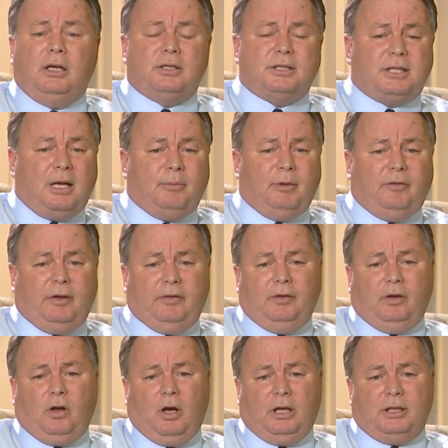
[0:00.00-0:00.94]
Some have
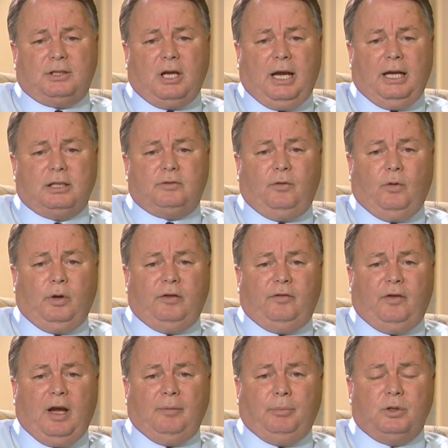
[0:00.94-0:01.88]
even gone as high as
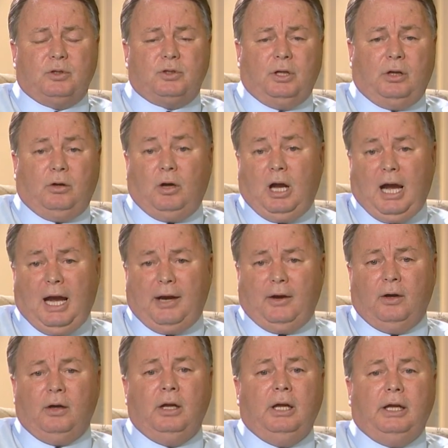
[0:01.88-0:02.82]
45% or
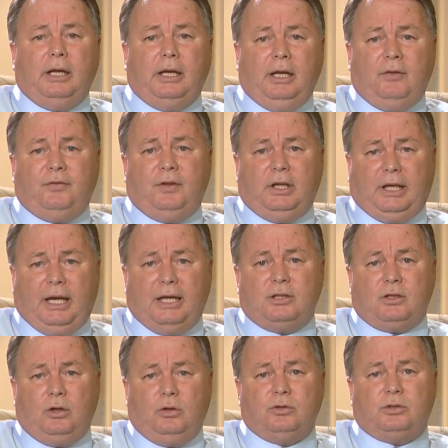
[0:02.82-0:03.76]
higher if the
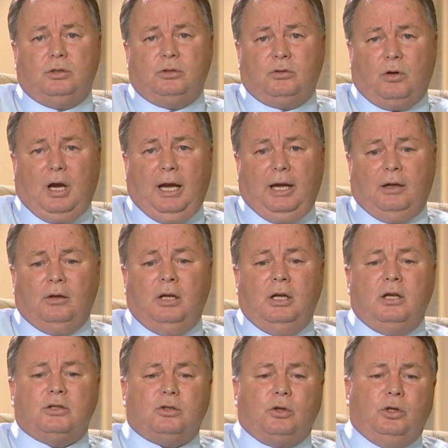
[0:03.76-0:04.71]
case goes to trial.
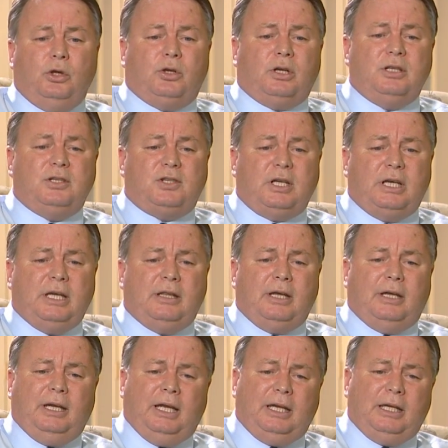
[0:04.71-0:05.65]
So you can see
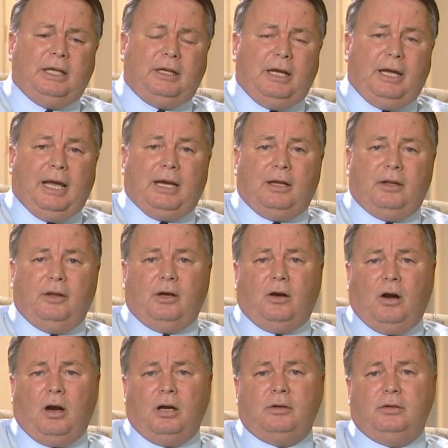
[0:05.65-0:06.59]
that in Indiana
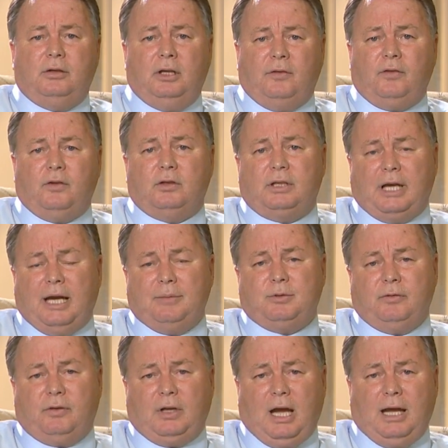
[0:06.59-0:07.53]
there are different
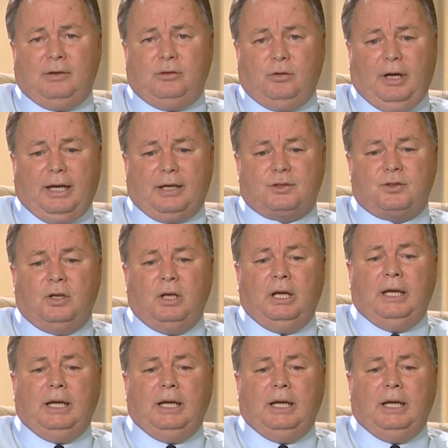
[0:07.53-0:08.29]
types of contracts.